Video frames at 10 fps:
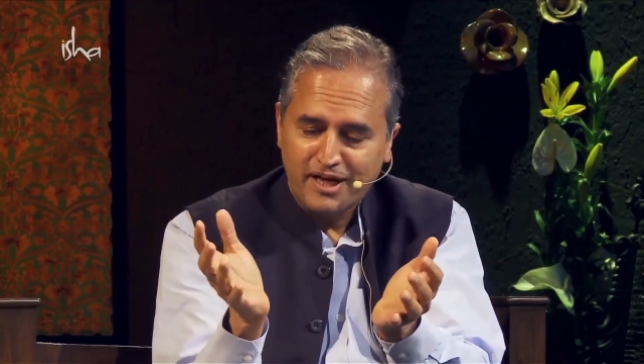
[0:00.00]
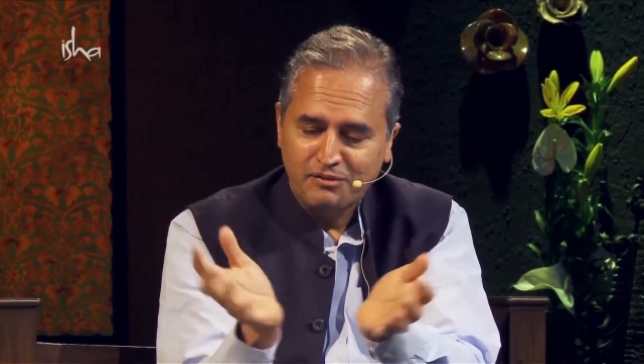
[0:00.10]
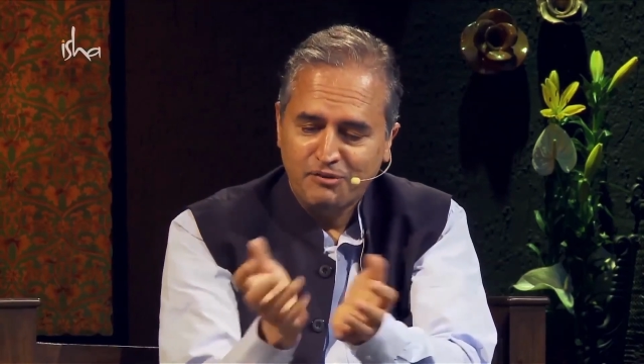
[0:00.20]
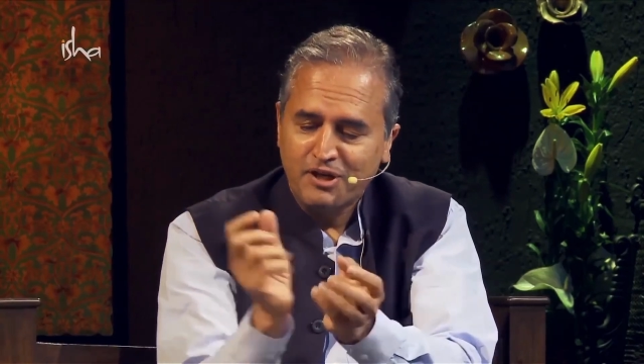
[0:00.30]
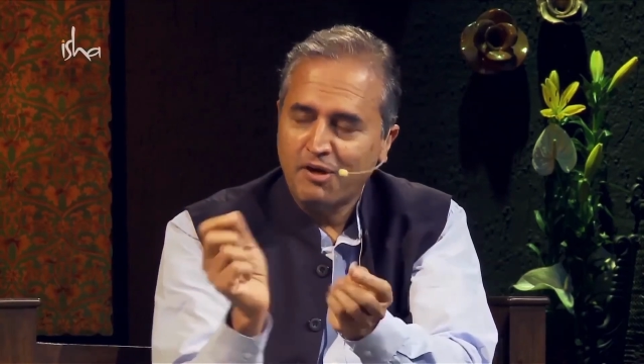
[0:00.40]

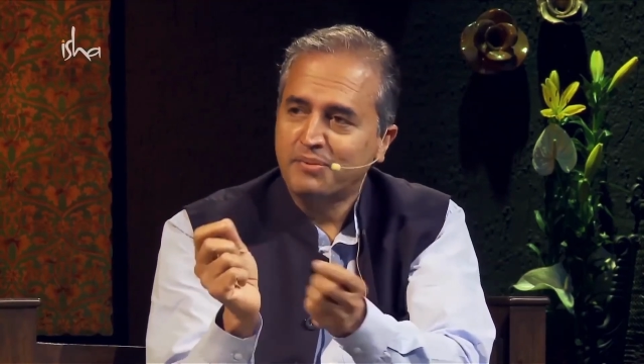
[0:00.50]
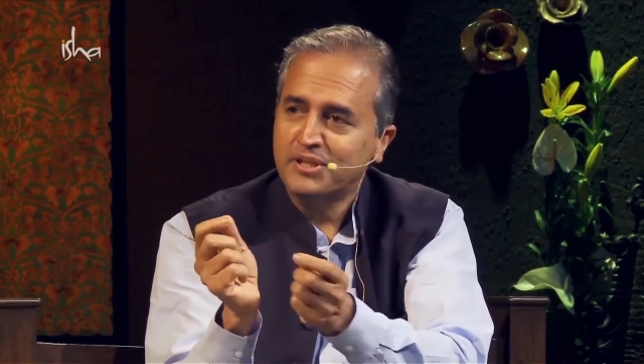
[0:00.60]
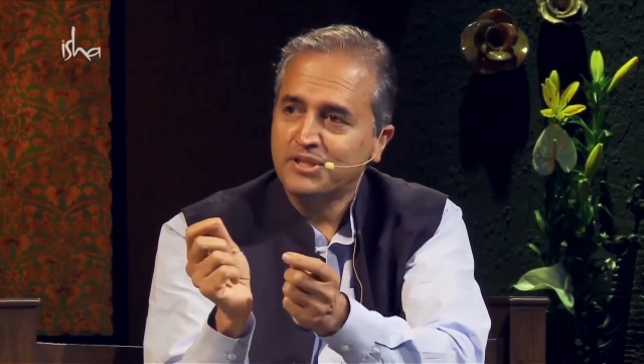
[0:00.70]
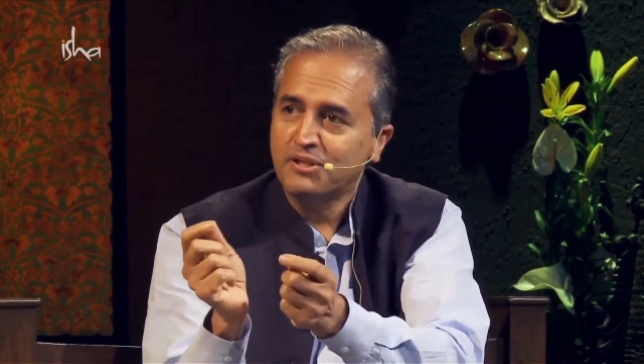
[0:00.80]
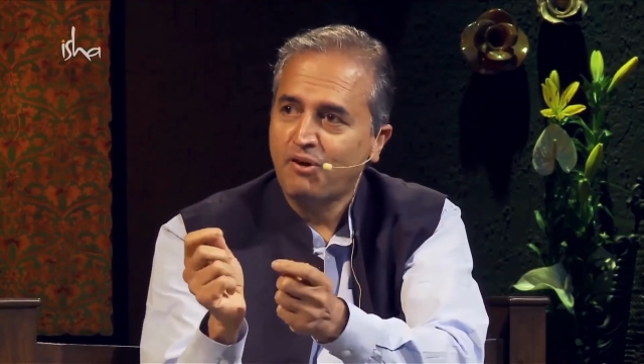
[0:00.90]
do an
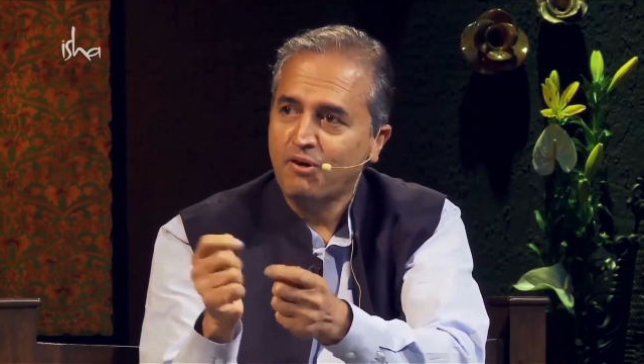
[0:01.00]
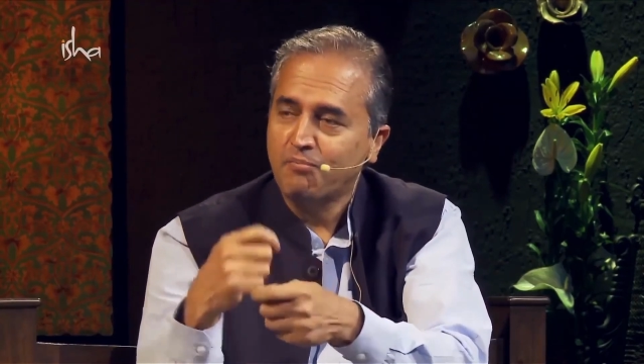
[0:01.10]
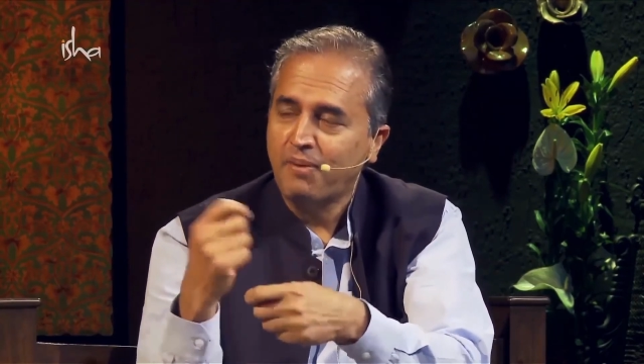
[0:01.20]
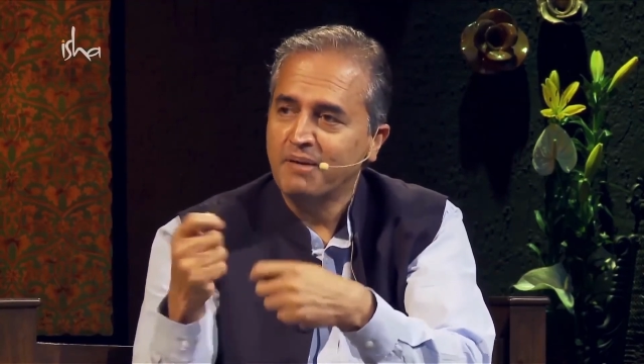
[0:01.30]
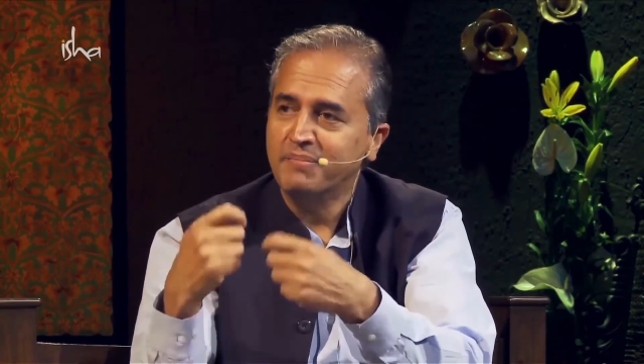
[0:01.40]
operation called
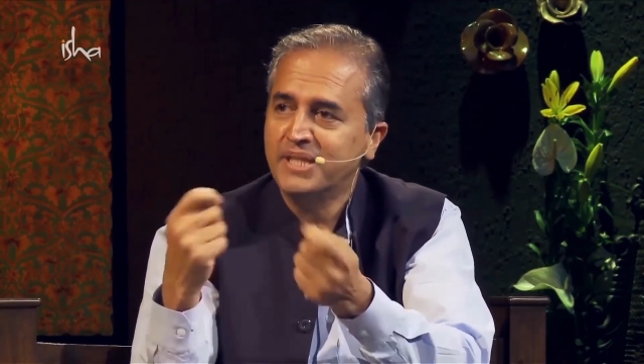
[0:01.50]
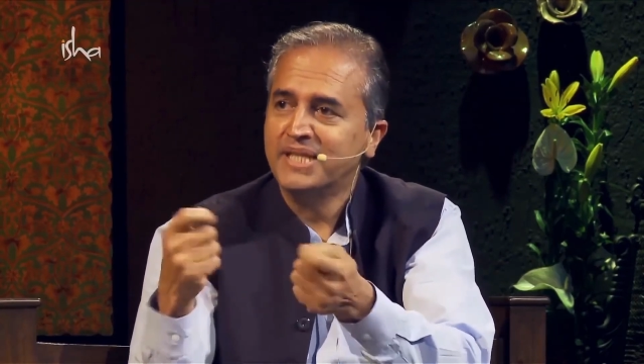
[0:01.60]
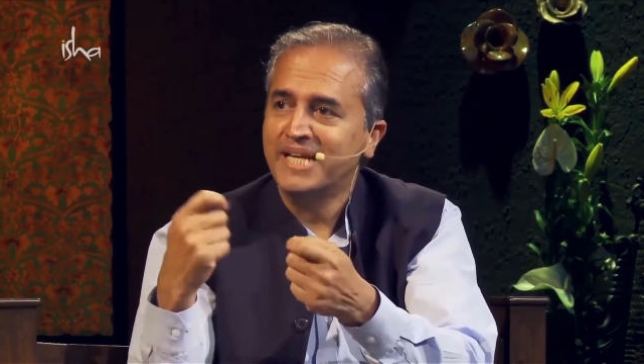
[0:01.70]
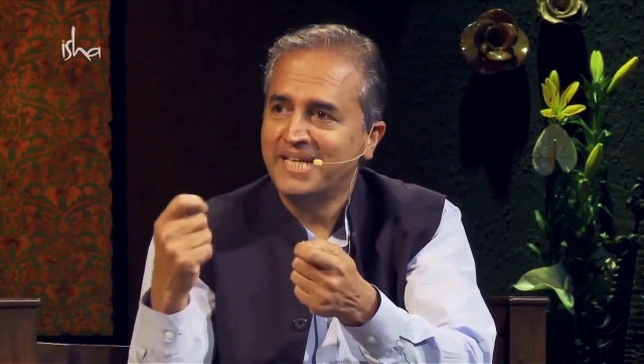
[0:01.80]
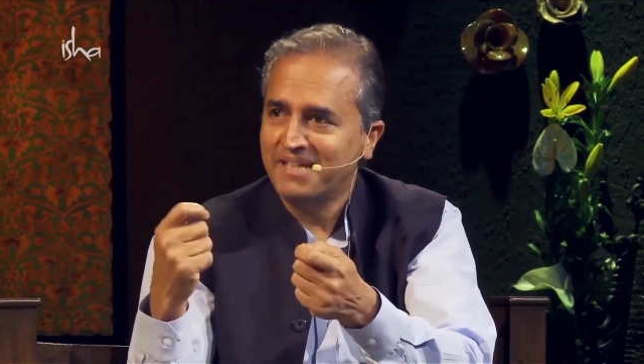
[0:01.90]
pulmonary
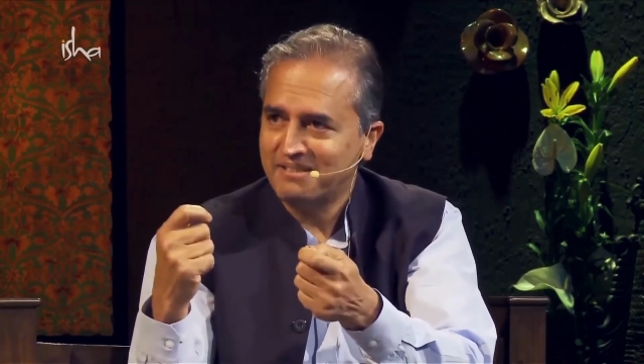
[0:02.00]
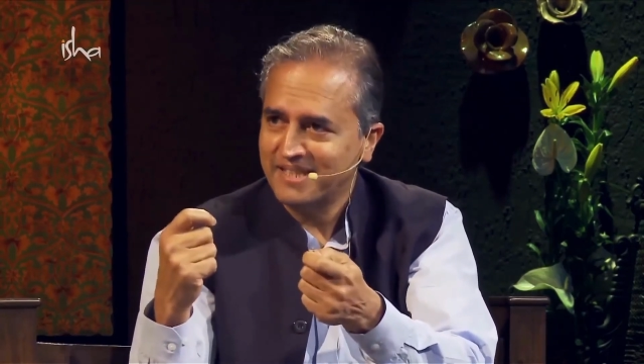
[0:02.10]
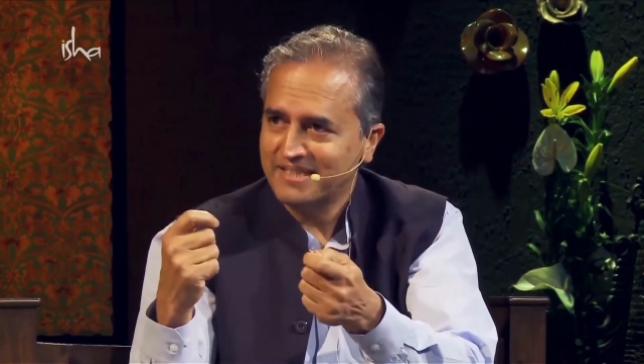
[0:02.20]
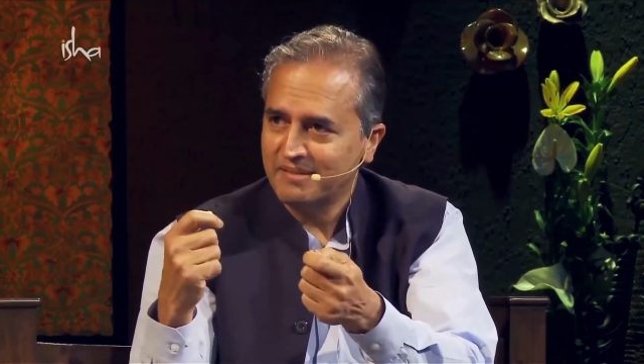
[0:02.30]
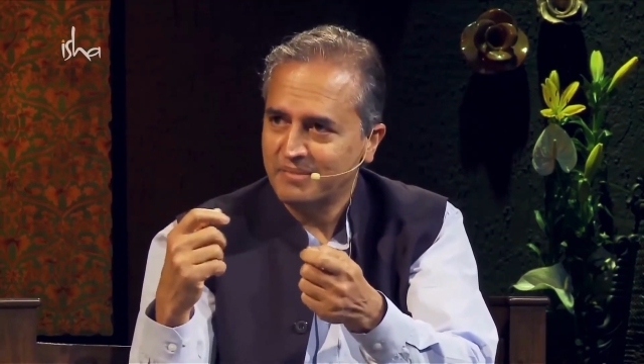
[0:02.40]

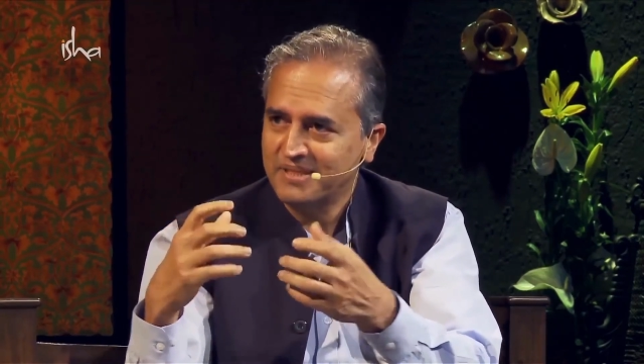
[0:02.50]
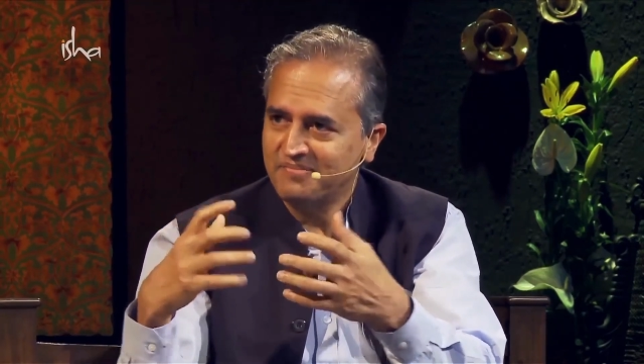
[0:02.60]
endarterectomy.